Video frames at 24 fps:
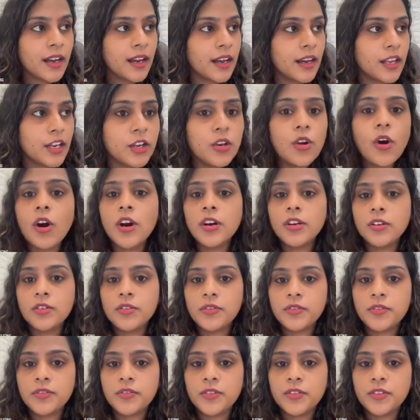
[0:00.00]
a lot
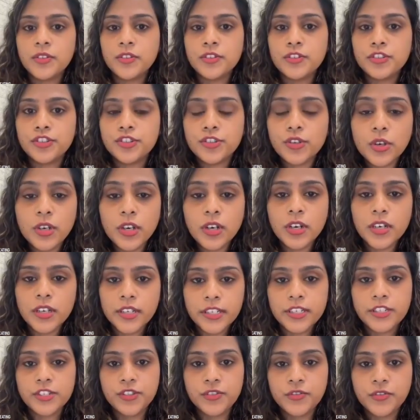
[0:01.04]
of
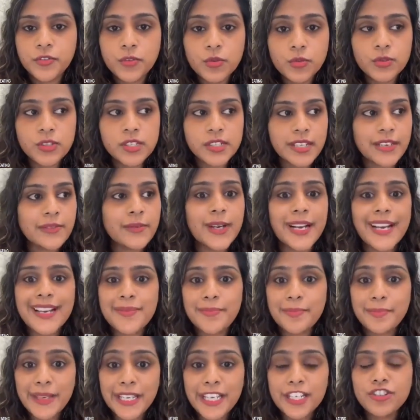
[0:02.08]
sugar-rich foods, and when I
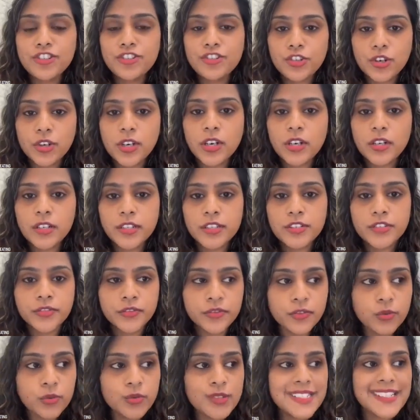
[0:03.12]
mean sugar-rich
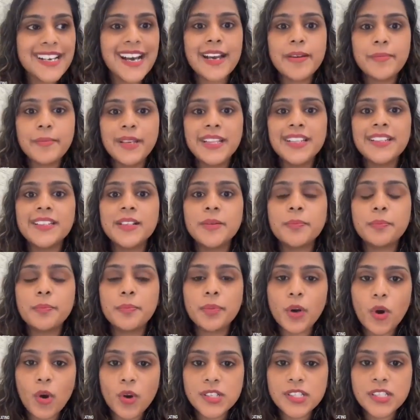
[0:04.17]
foods, I mean the
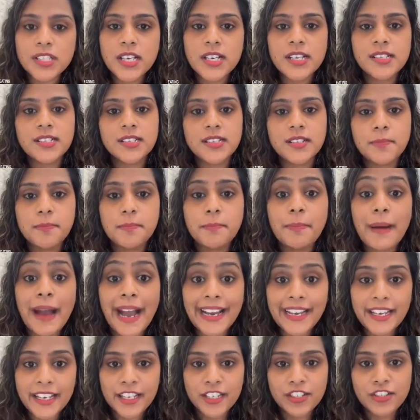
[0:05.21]
processed
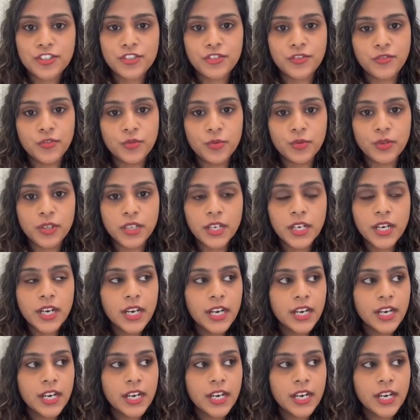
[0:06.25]
packaged food